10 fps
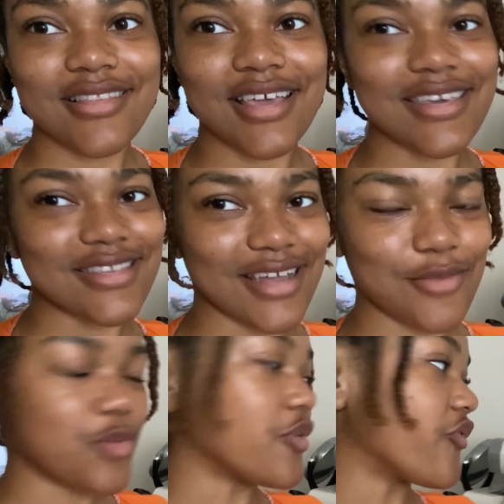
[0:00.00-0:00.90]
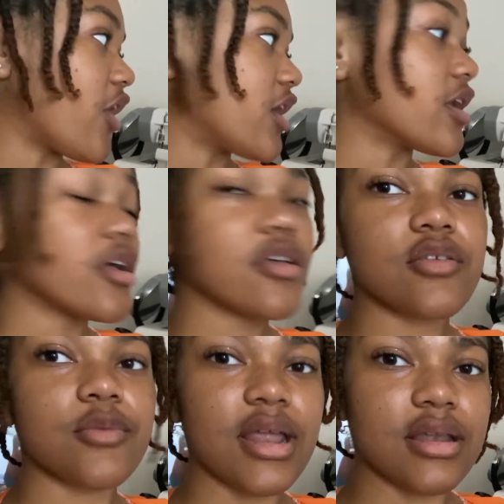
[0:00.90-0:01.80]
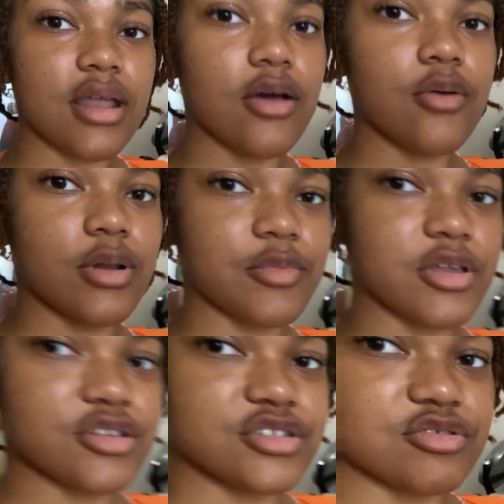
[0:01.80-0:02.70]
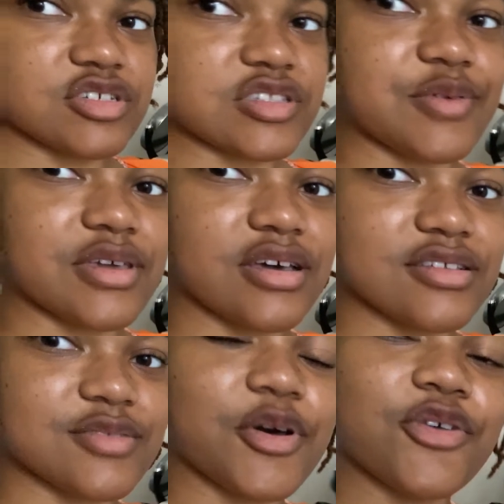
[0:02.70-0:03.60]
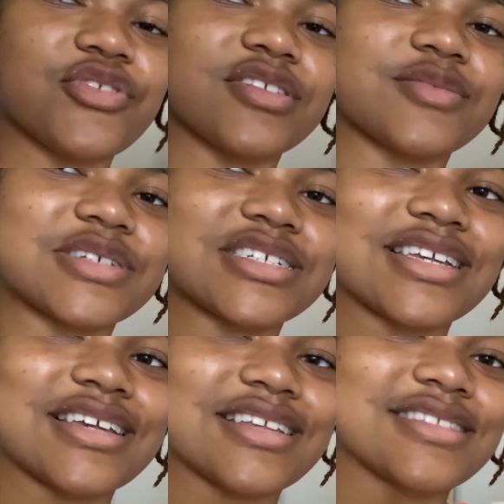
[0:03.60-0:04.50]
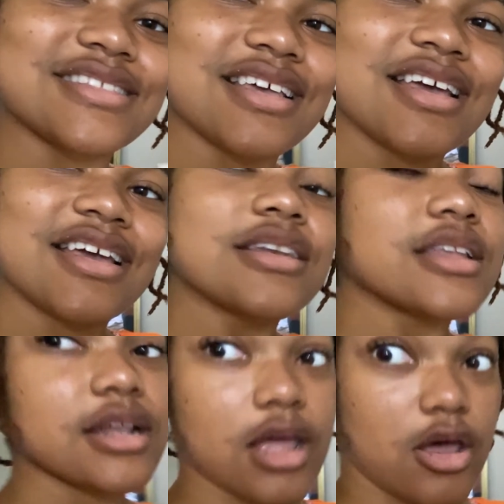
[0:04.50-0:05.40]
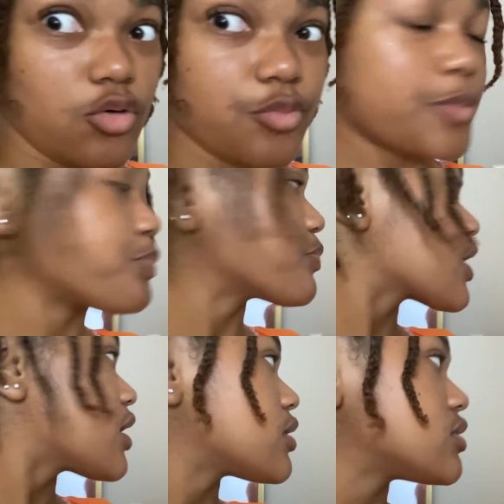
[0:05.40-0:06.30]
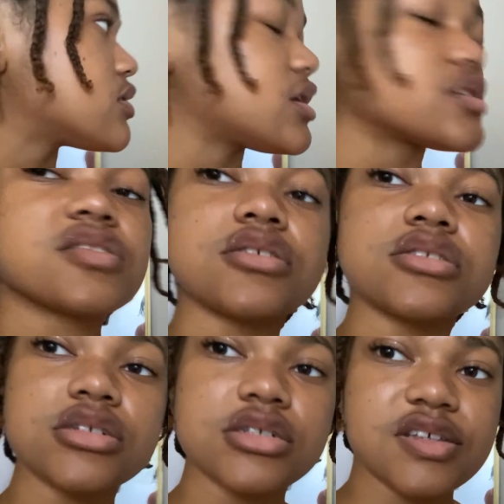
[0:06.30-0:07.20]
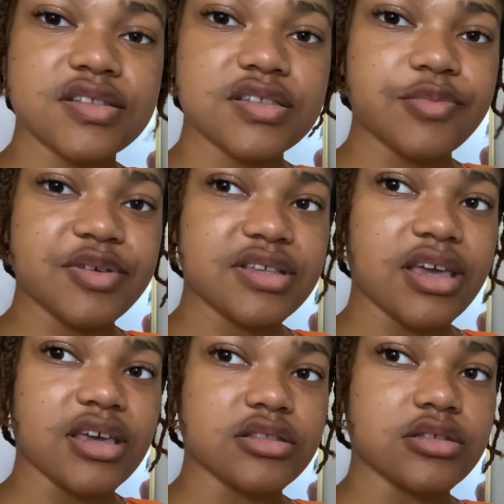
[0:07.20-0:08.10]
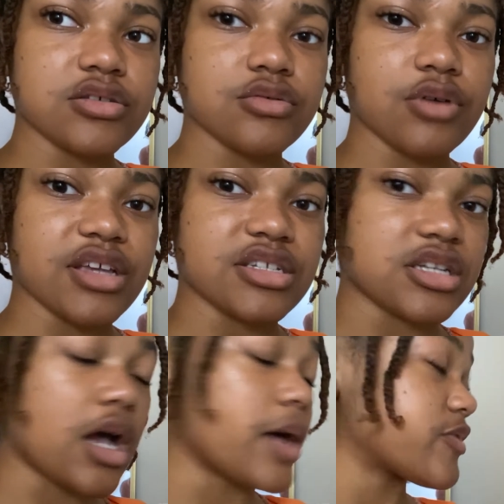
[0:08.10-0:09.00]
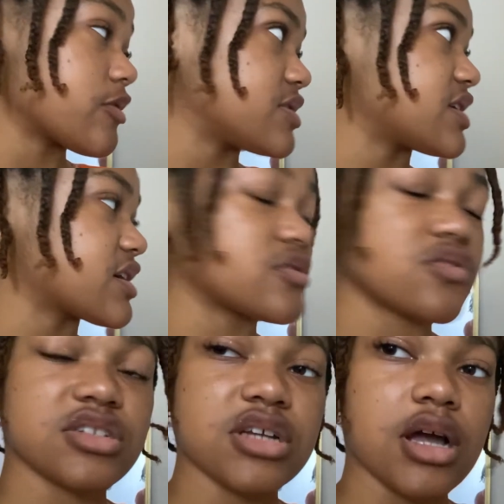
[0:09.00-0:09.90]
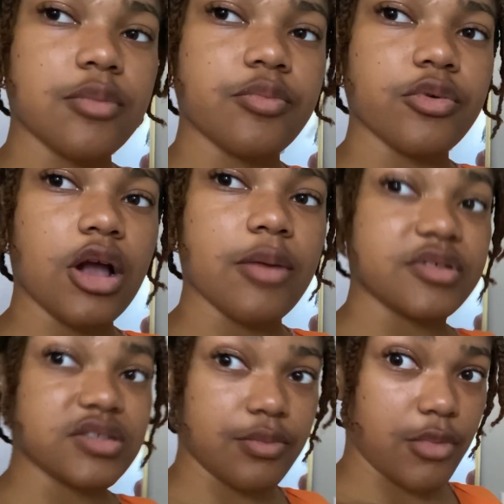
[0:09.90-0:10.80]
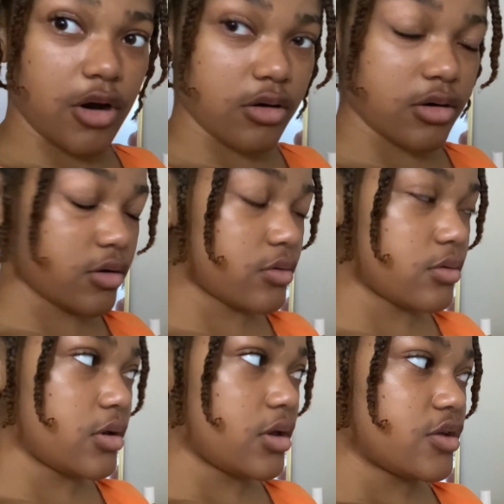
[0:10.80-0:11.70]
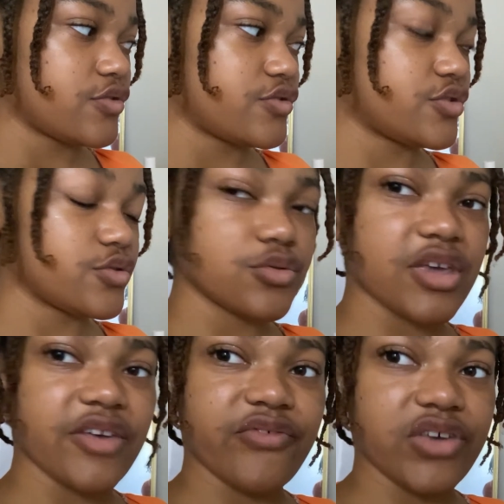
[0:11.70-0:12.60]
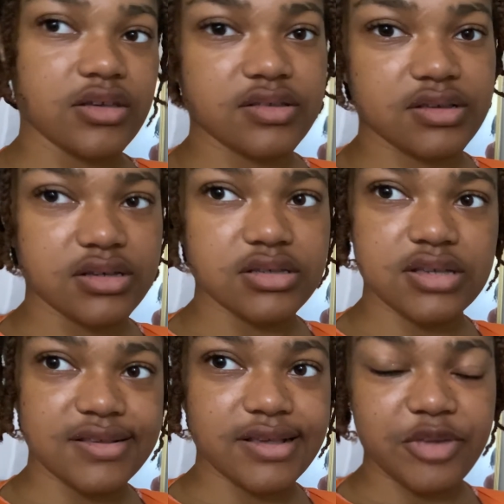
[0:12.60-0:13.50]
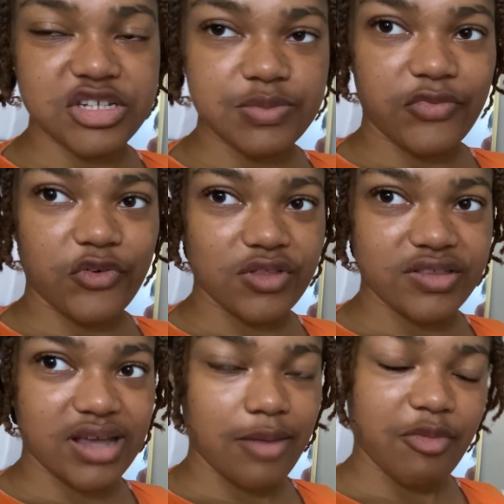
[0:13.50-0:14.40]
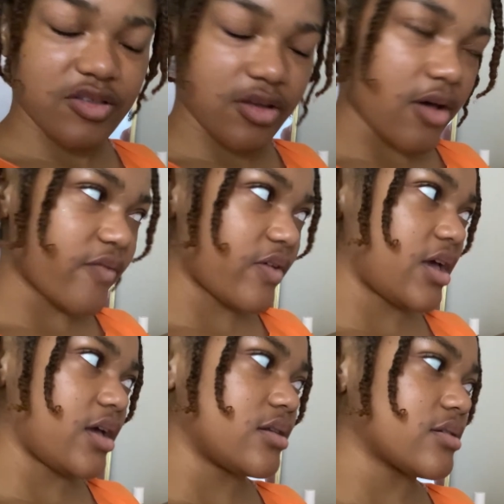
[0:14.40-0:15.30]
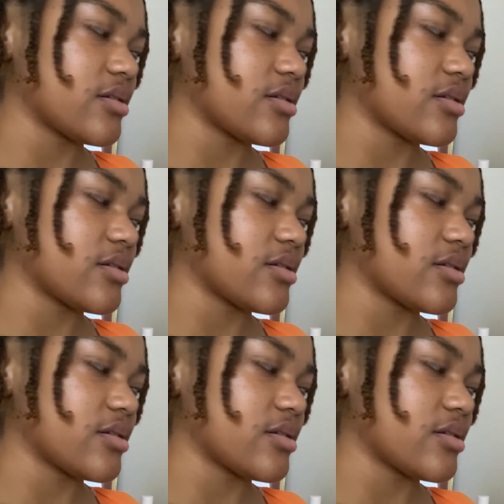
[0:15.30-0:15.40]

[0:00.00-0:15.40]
it's time to move on. So right now what I'm going to do is, because both these machines need help, the serger needs to be taken to a shop, so I'm going to take it to a shop probably tomorrow to get fixed, because as I mentioned before, the timing's off, and